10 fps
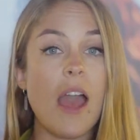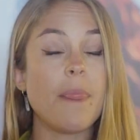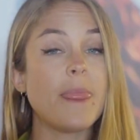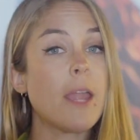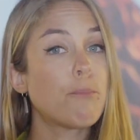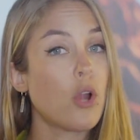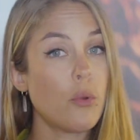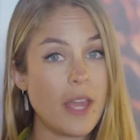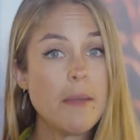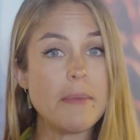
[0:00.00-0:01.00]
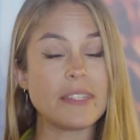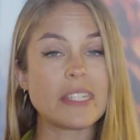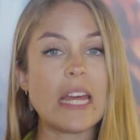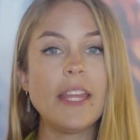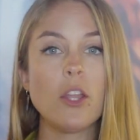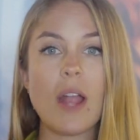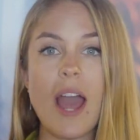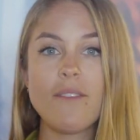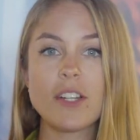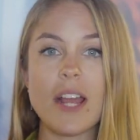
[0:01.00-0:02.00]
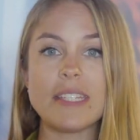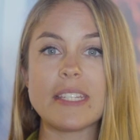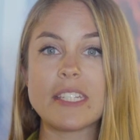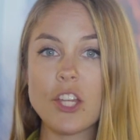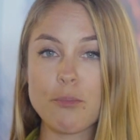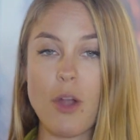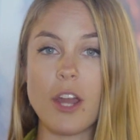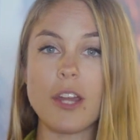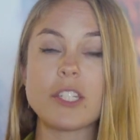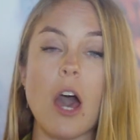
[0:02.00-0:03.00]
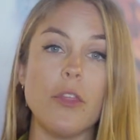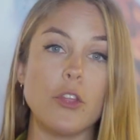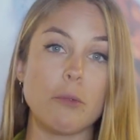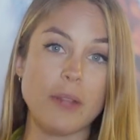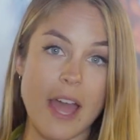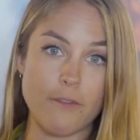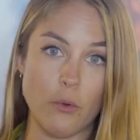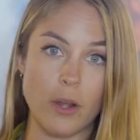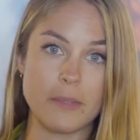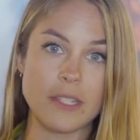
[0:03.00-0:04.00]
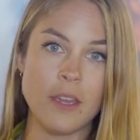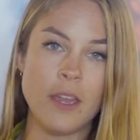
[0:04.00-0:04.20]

and they prohibit selling or advertising such products on their platforms.